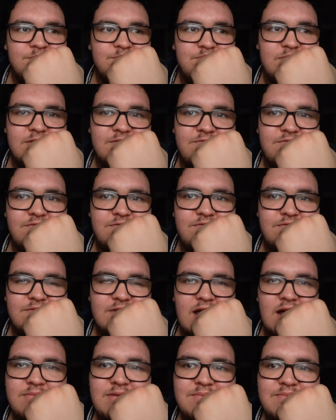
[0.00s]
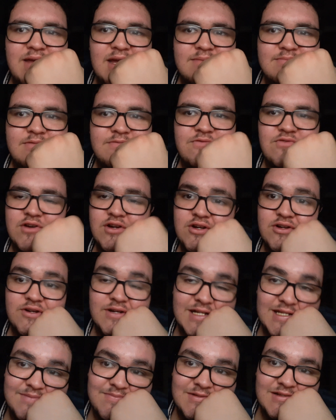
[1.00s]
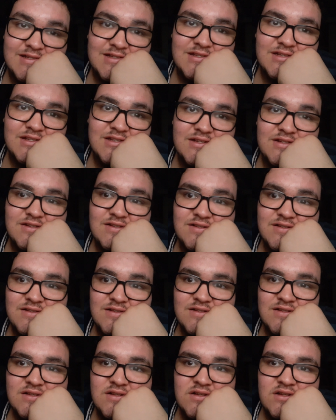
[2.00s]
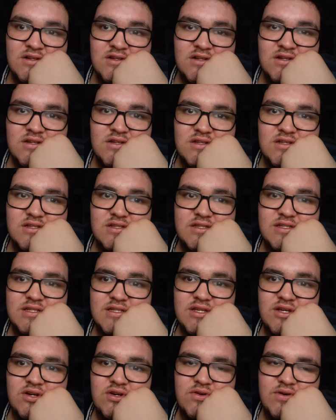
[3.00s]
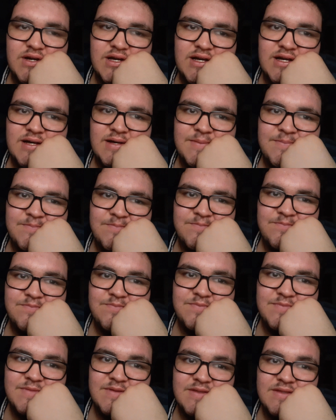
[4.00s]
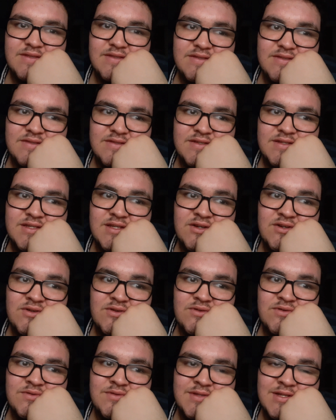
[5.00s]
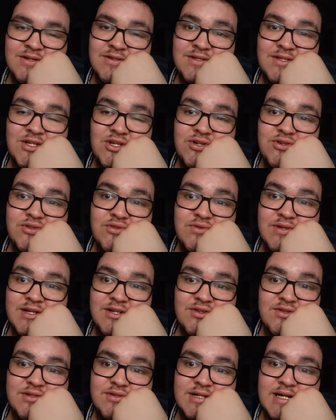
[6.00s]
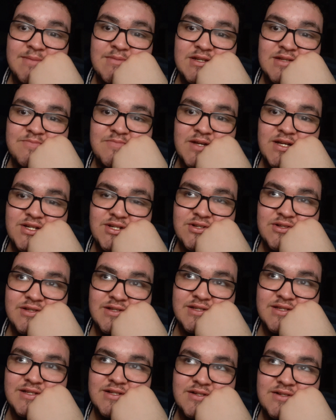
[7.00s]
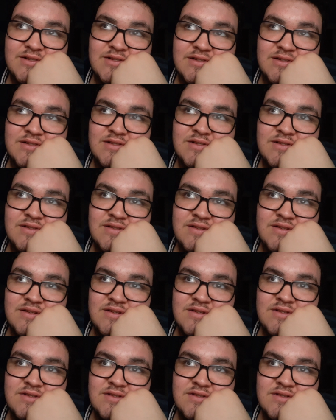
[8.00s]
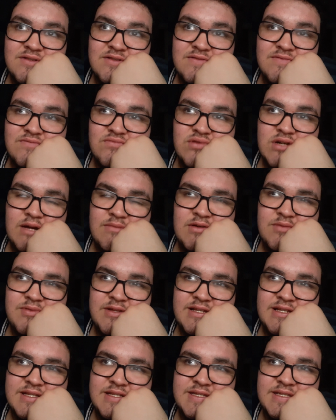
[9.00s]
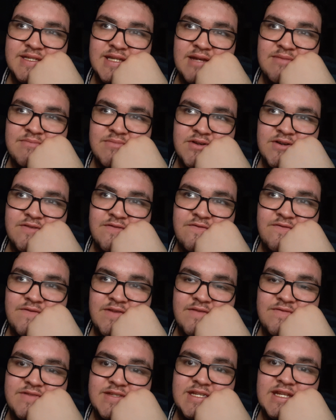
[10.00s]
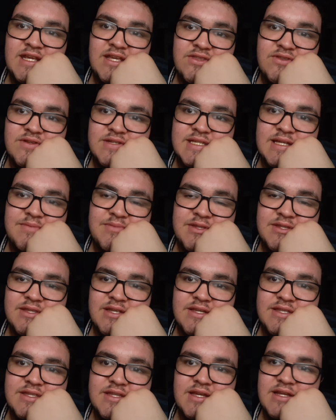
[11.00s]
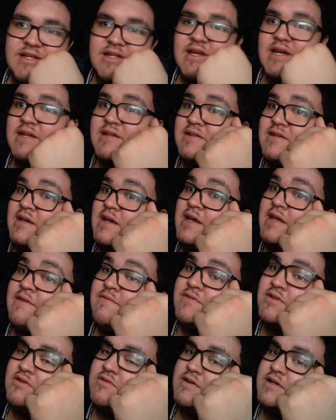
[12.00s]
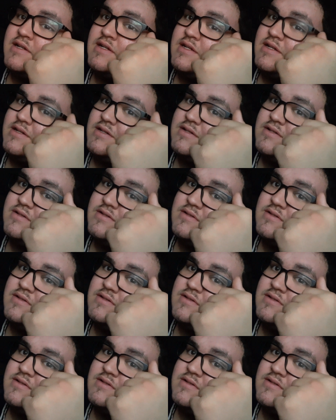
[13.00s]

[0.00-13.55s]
Bef- I'll be back before Christmas. So, um, so there's no 300 subscriber special until probably December 15th or something like that. I, I have no idea.